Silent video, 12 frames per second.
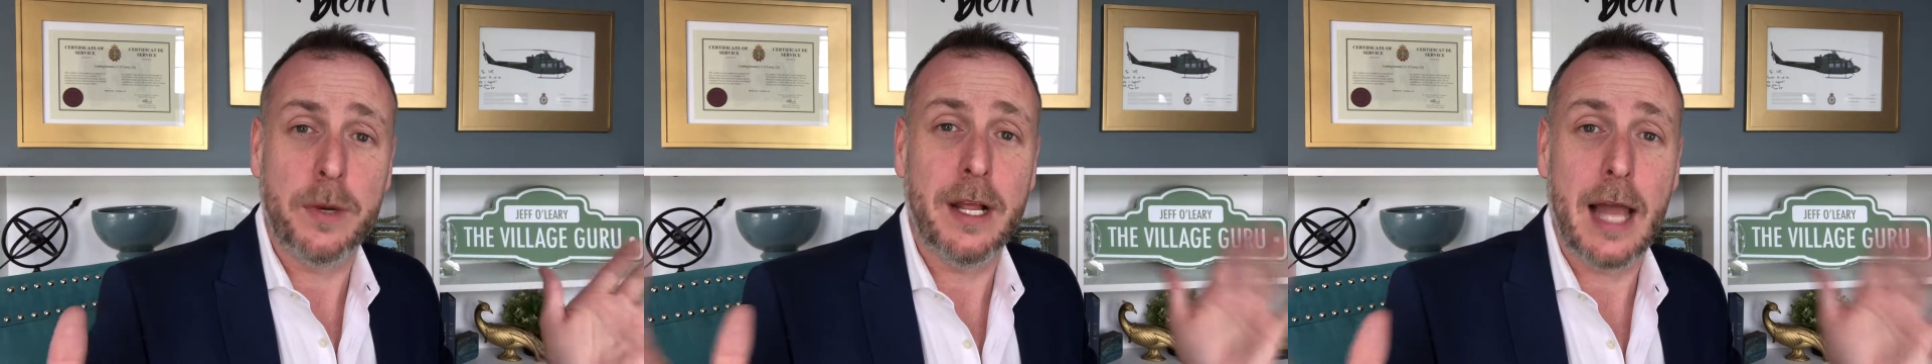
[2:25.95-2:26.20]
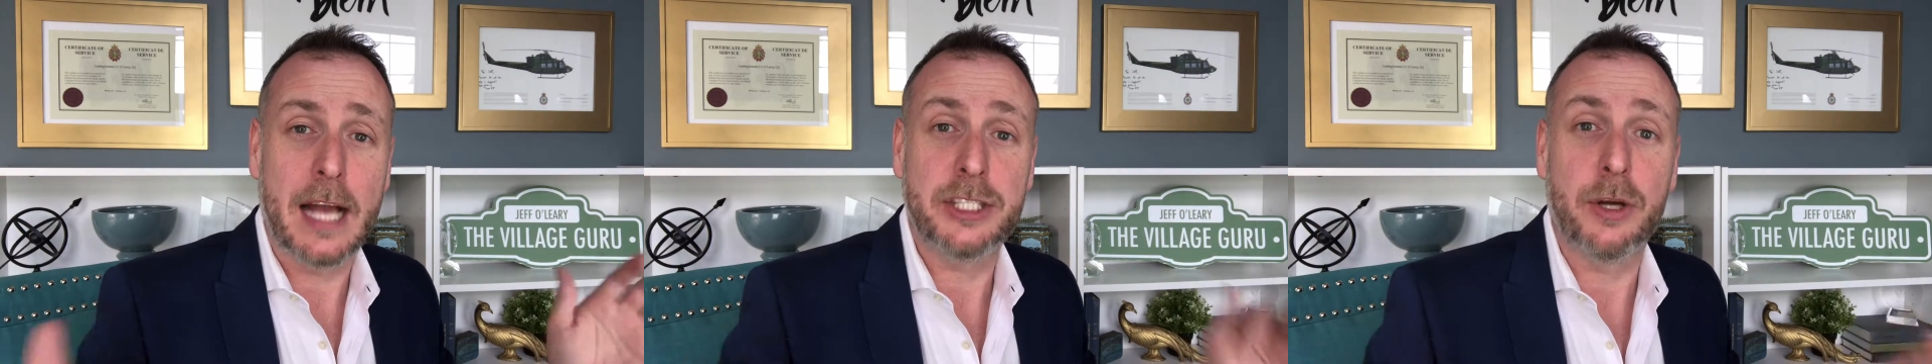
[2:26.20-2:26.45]

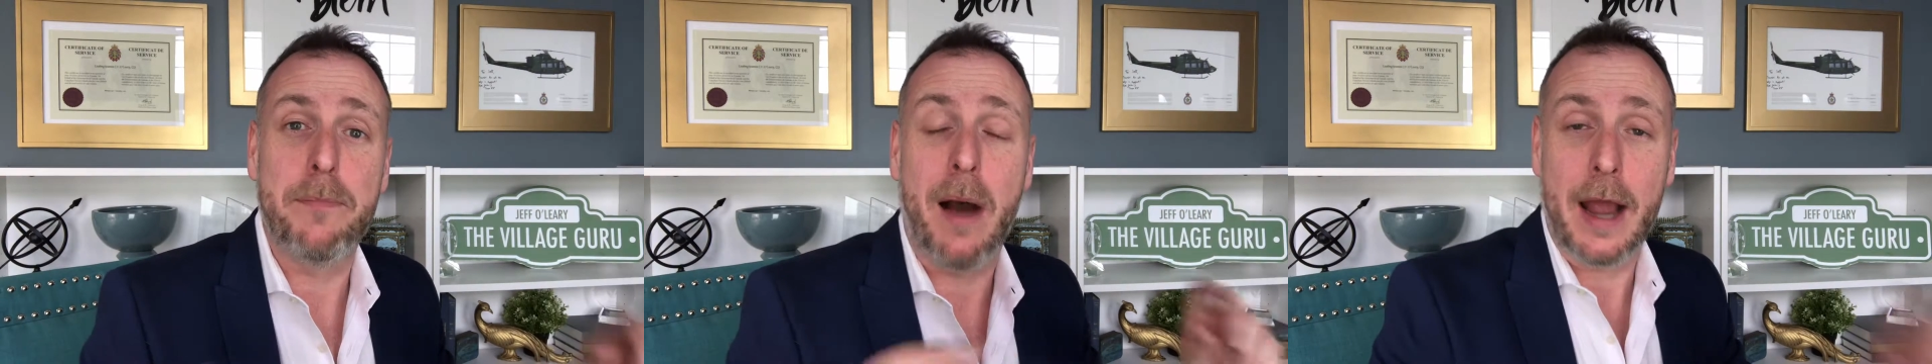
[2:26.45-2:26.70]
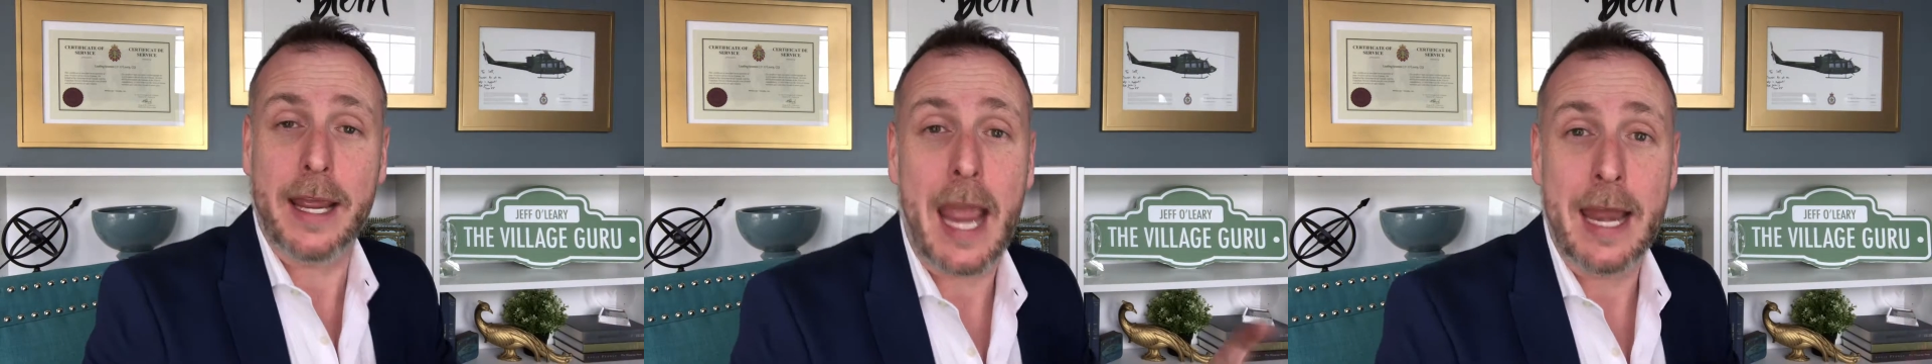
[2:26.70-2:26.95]
realize you're
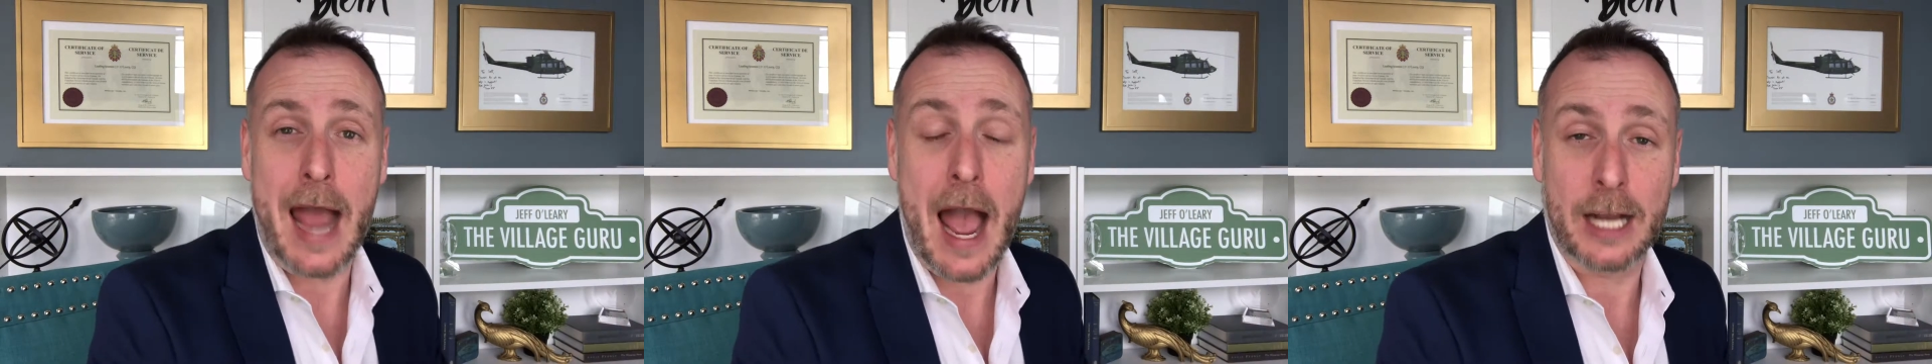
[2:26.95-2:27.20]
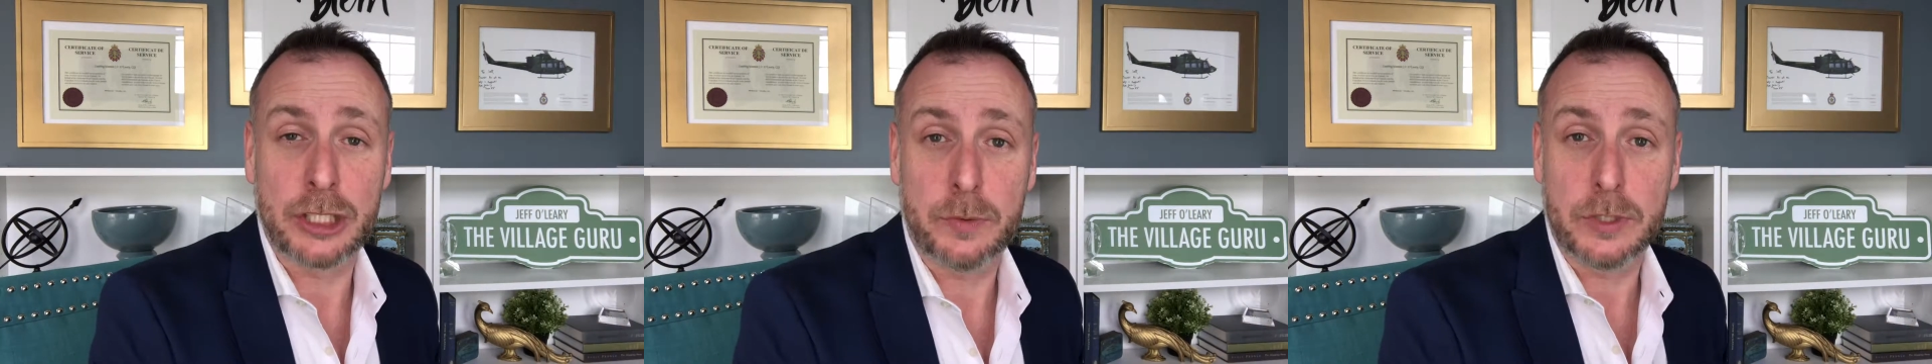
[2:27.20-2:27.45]
buying an
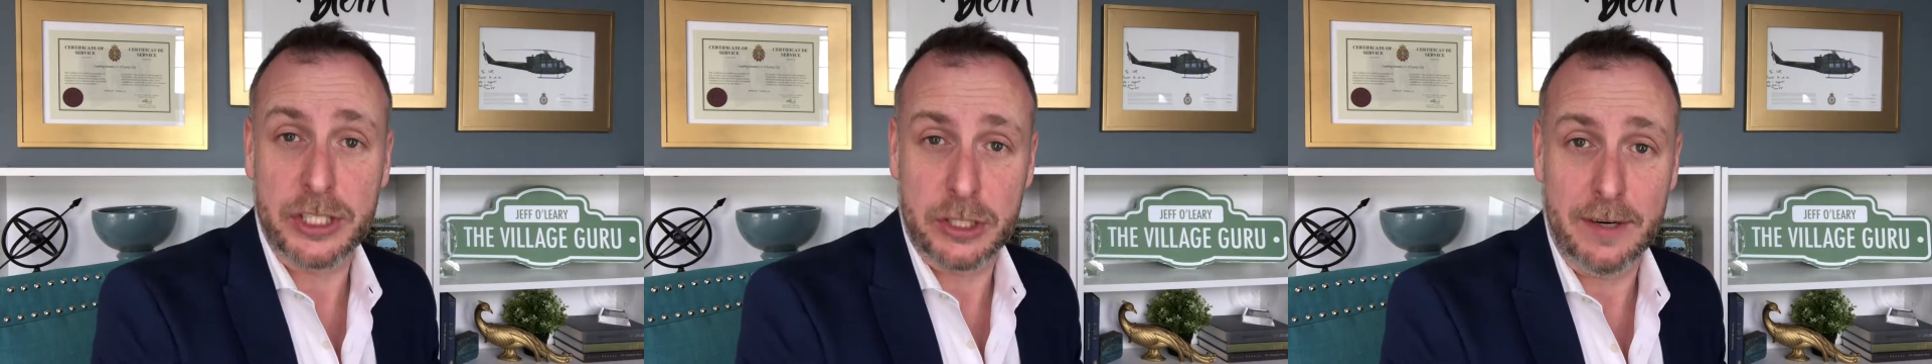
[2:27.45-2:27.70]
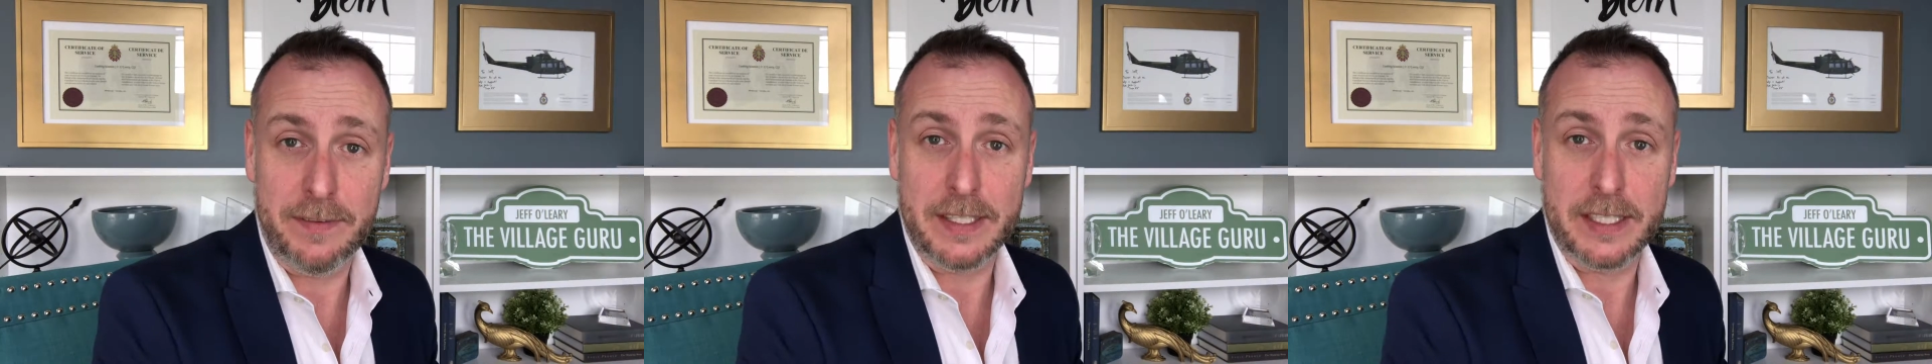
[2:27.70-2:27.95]
actual
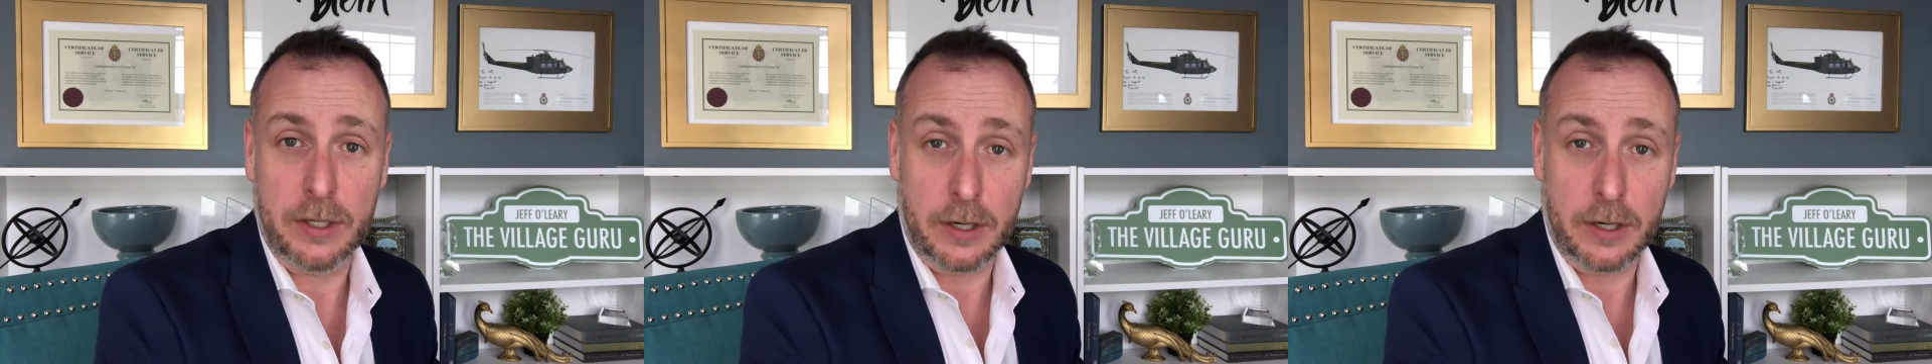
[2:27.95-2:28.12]
service.